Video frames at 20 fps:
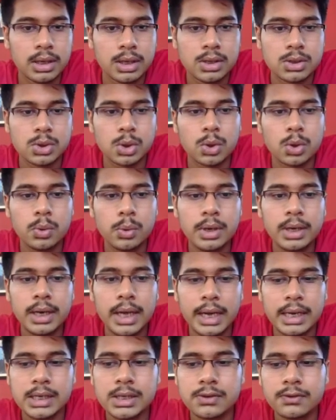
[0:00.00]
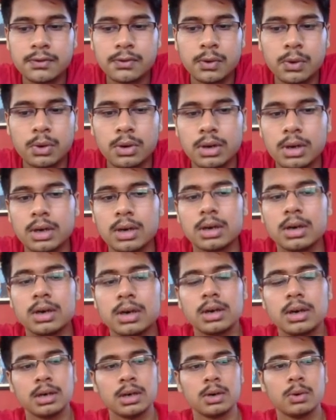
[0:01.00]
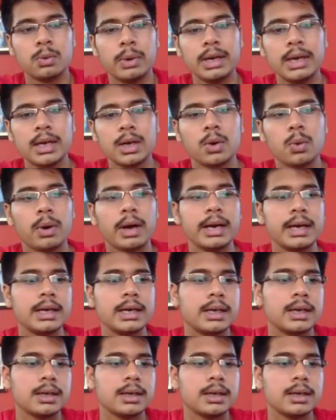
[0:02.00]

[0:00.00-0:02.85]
So queen h4, very quiet.